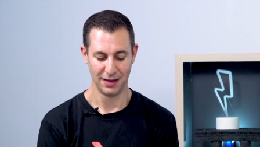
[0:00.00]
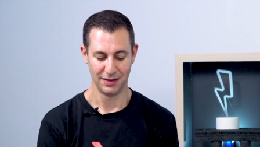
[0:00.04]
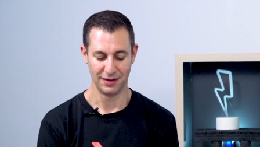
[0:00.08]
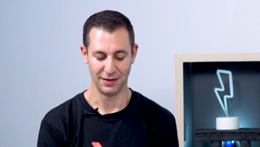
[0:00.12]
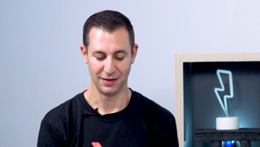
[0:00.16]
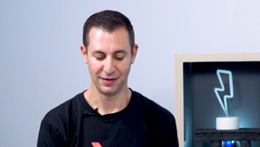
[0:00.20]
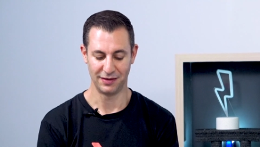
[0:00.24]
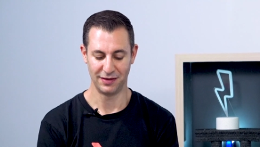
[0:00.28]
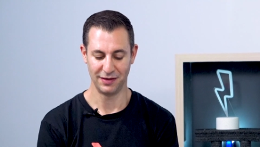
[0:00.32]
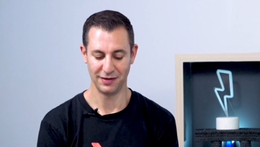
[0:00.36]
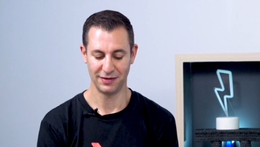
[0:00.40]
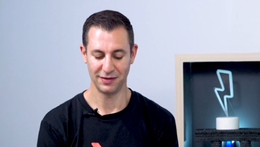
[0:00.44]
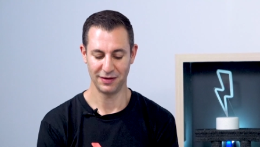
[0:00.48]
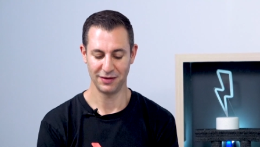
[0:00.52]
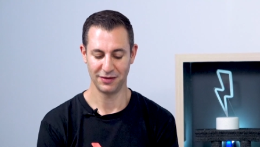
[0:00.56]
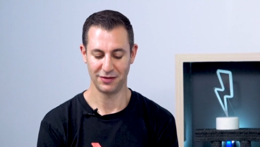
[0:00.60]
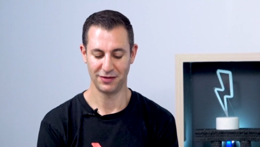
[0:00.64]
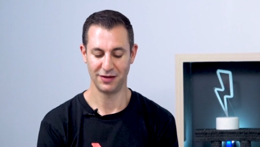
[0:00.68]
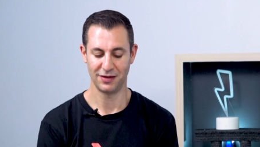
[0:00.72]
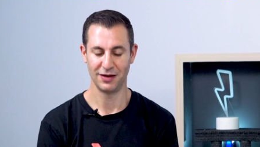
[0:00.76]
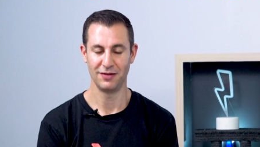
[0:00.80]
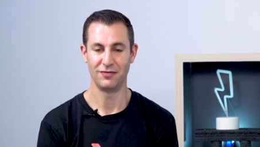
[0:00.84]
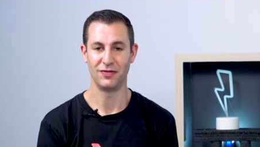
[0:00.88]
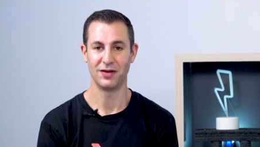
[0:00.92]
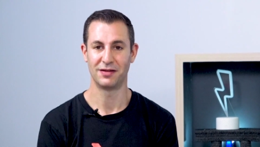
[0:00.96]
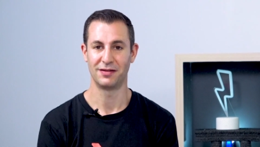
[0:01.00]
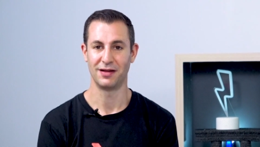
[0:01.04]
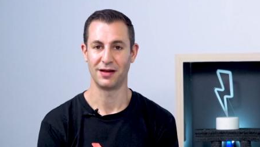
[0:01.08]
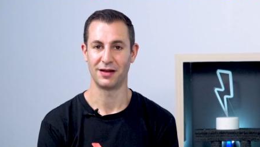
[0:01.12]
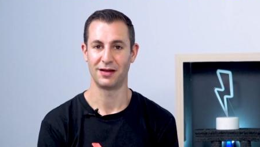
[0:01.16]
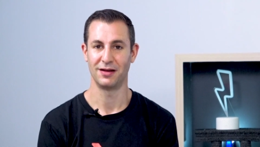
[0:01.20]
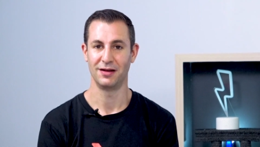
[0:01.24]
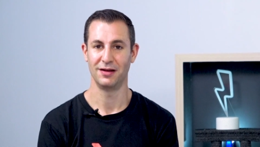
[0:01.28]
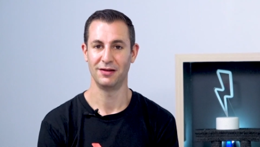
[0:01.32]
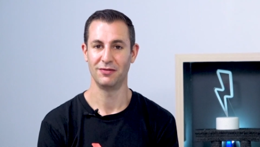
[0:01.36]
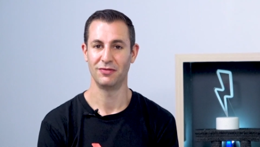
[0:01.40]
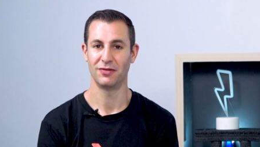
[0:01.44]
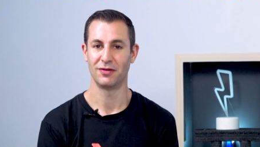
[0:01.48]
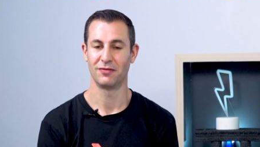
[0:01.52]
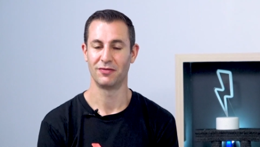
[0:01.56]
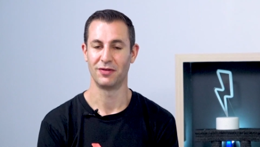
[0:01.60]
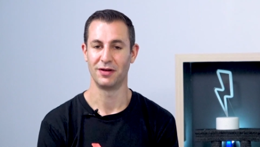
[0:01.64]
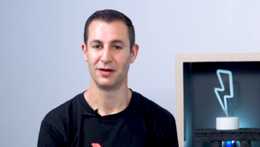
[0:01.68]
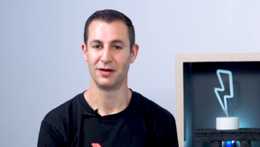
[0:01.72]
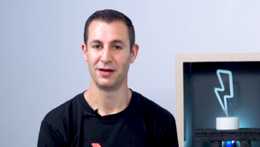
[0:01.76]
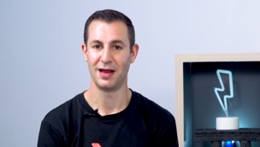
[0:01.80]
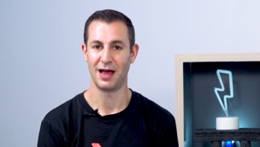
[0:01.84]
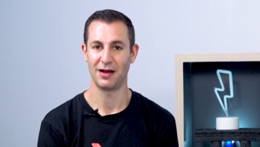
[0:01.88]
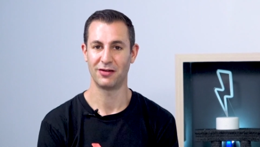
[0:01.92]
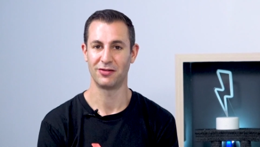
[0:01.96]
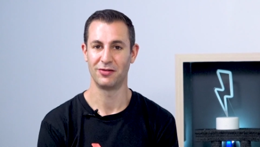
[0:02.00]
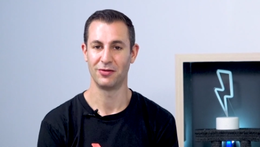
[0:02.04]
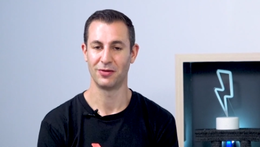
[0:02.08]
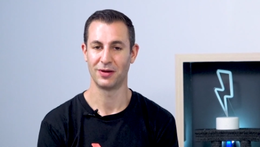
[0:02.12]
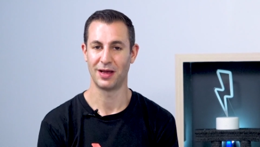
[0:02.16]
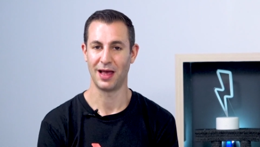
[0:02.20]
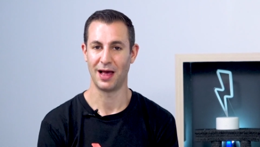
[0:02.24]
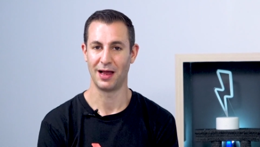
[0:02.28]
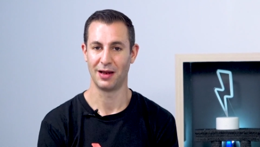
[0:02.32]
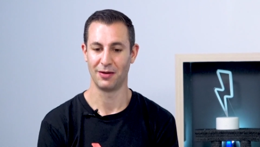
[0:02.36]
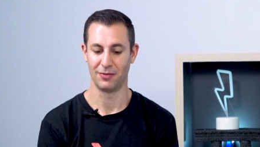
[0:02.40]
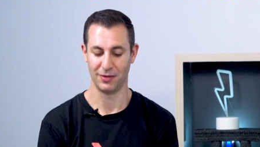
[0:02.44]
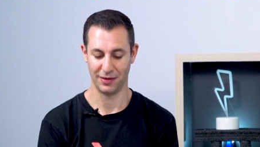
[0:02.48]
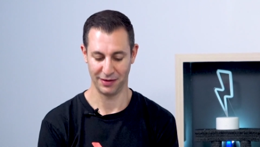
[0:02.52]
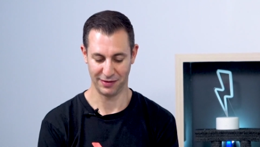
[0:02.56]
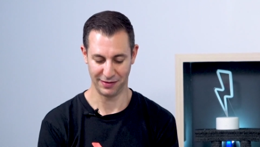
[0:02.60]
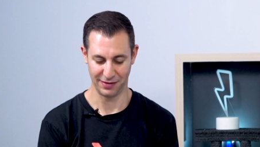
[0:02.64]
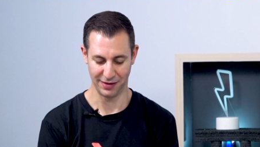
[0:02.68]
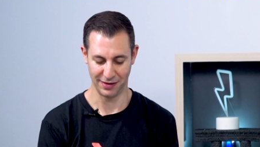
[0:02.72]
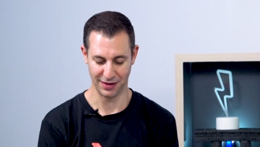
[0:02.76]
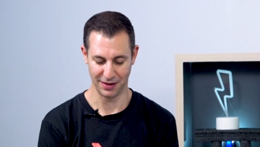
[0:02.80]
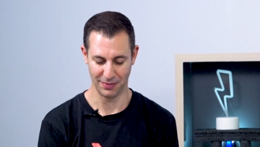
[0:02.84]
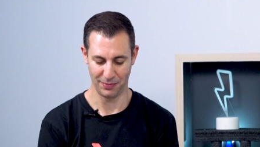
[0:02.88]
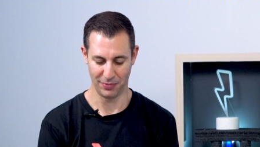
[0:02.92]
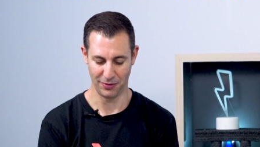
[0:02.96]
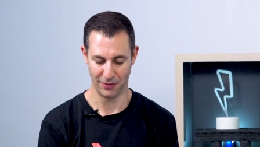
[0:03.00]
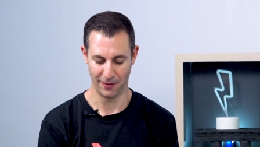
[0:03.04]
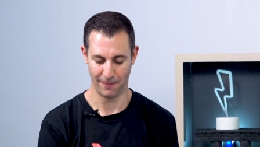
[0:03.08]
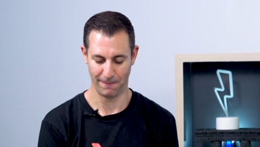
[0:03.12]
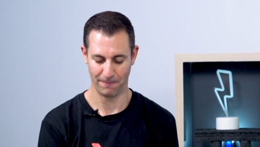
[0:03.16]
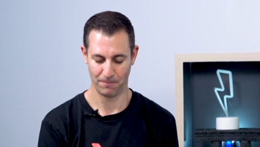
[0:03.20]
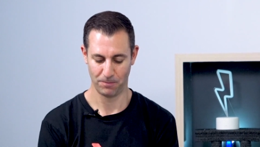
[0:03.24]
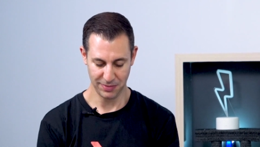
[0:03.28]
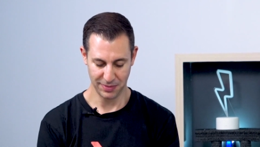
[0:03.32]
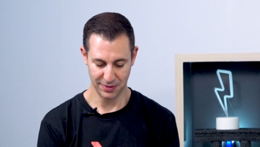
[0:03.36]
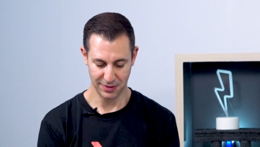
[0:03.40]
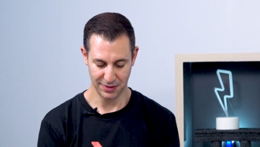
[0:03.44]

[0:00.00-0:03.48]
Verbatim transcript: the Assistant Chief Executive of the National Gallery Singapore.